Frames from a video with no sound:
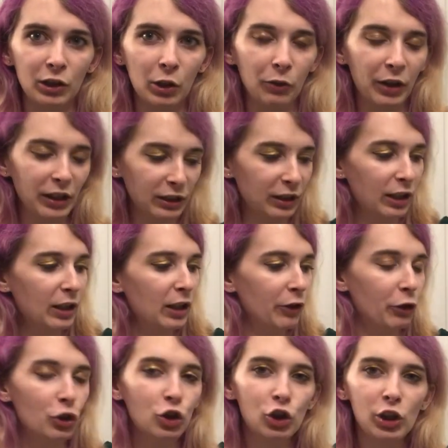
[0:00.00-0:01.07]
You know, that
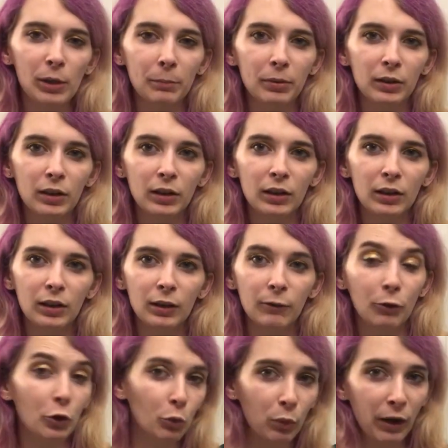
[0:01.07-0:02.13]
the chip
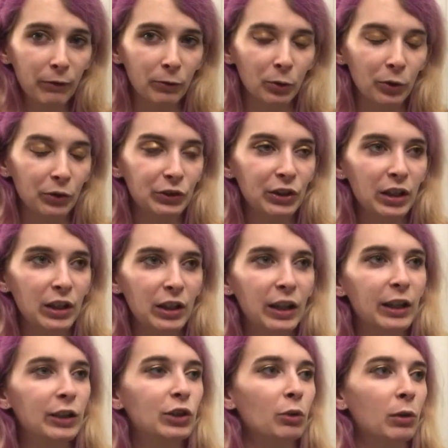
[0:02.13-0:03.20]
for the Ruffles
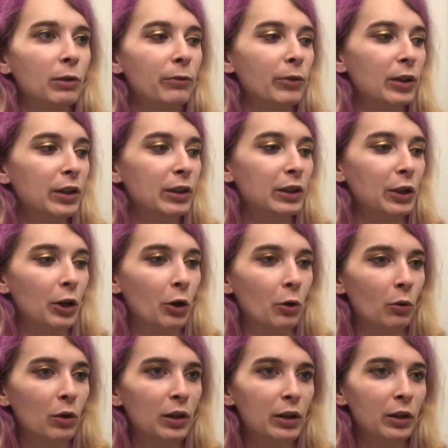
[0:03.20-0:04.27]
is sort of, you
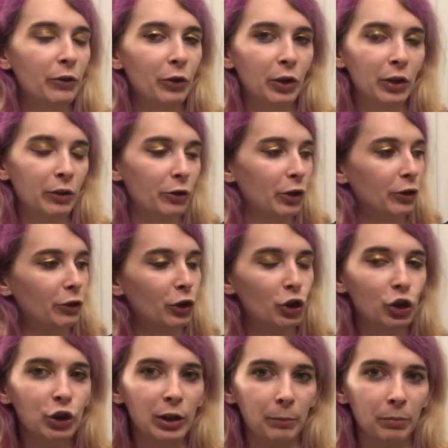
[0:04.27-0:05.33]
know, the
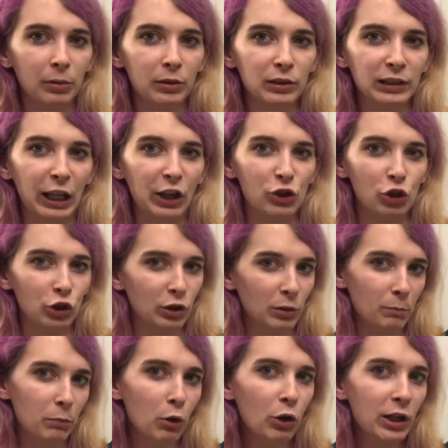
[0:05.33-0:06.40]
ship that is
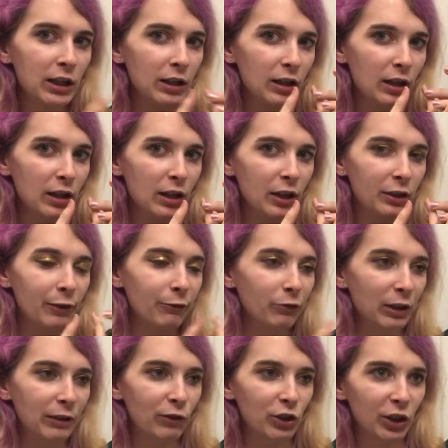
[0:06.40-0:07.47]
just putting the
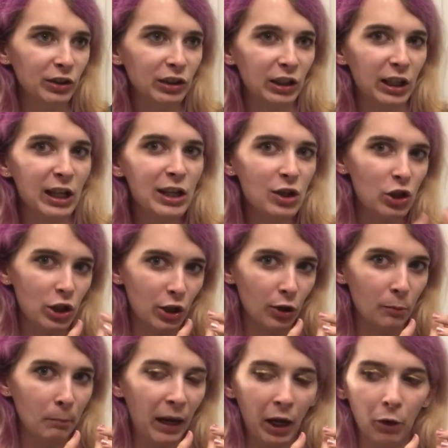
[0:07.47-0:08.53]
flavor dust into
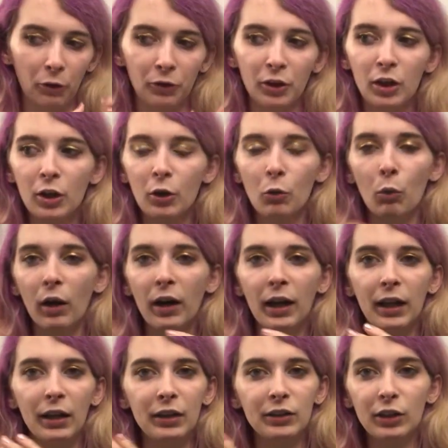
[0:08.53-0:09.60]
your mouth,
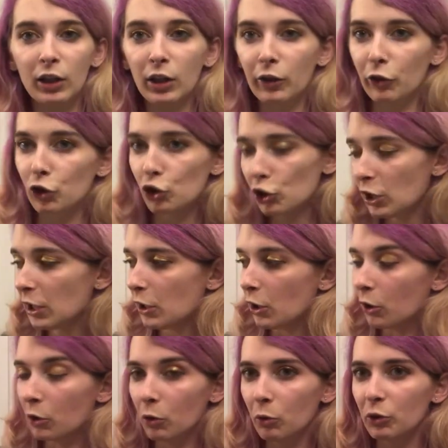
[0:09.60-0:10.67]
whereas the
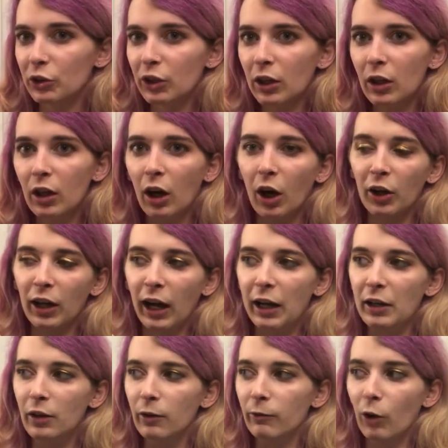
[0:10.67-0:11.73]
Cheetos are
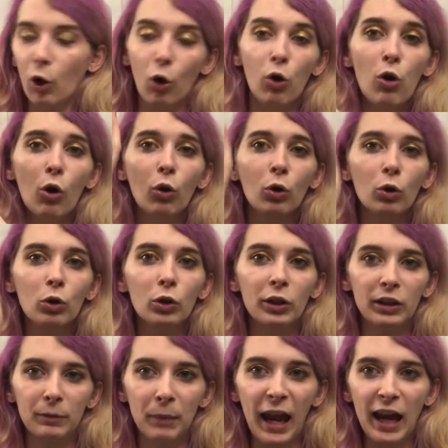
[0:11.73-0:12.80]
kind of a whole
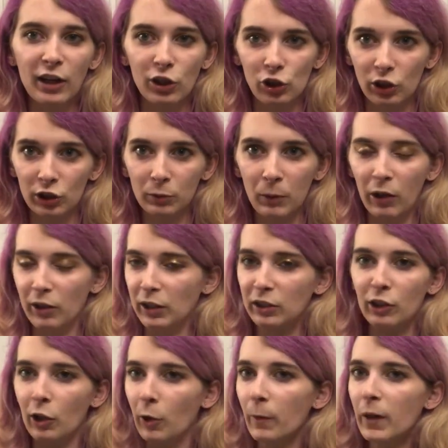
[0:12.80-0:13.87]
package
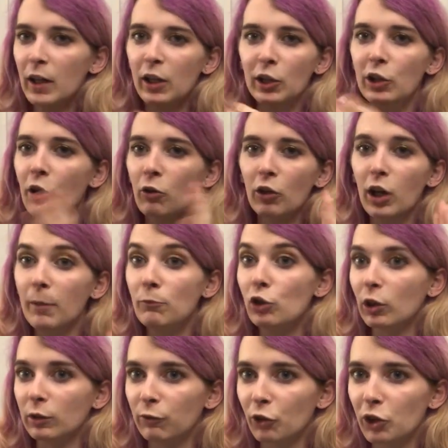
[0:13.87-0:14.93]
experience. You know, you don't come
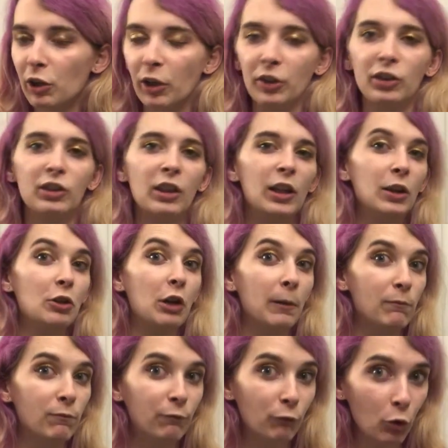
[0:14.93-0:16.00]
just for the dust. you
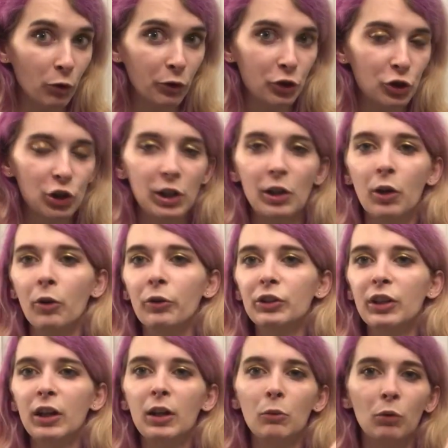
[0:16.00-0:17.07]
come for the
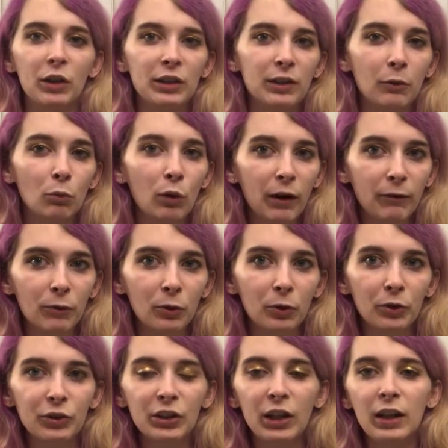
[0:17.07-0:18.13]
Cheetos, whereas the
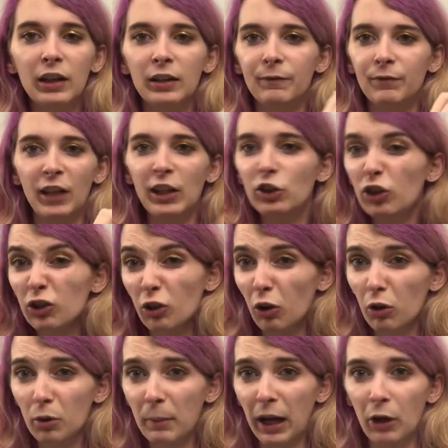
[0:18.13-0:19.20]
Ruffles, it's just
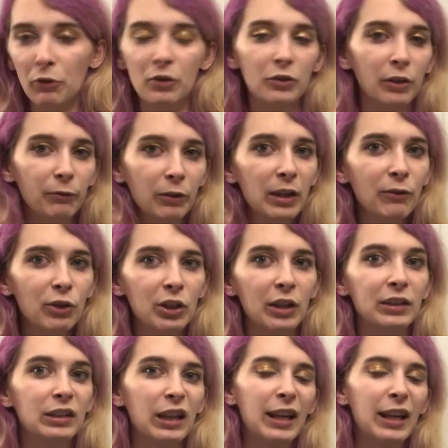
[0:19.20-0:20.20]
all about the flavor dust.